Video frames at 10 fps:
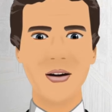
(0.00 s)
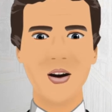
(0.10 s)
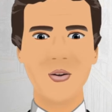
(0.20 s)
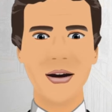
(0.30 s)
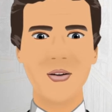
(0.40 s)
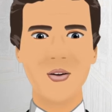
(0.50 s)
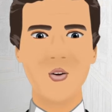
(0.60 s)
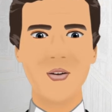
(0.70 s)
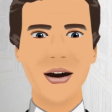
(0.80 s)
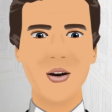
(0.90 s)
was an
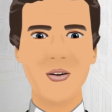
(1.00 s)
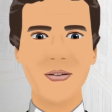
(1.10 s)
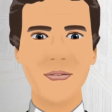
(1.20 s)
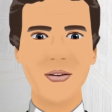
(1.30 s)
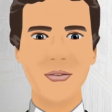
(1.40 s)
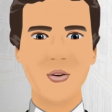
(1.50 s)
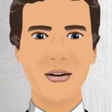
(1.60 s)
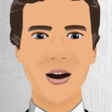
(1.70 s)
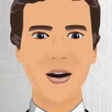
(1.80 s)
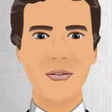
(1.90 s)
international
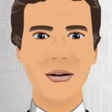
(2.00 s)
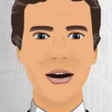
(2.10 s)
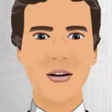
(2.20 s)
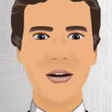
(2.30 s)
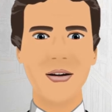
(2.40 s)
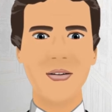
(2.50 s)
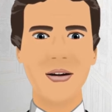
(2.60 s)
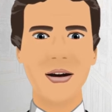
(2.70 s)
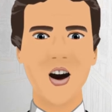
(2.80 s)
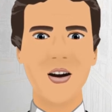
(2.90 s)
multi-sport event
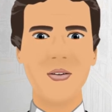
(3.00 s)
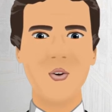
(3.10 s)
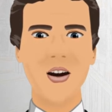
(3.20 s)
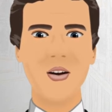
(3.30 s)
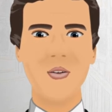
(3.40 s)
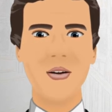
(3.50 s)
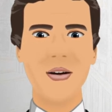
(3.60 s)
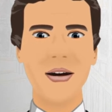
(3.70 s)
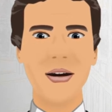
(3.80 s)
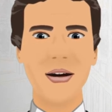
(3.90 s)
held in Tokyo,
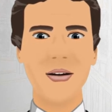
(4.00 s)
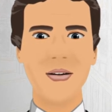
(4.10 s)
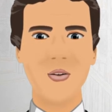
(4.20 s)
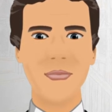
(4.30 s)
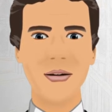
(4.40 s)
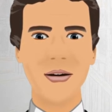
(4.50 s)
Japan,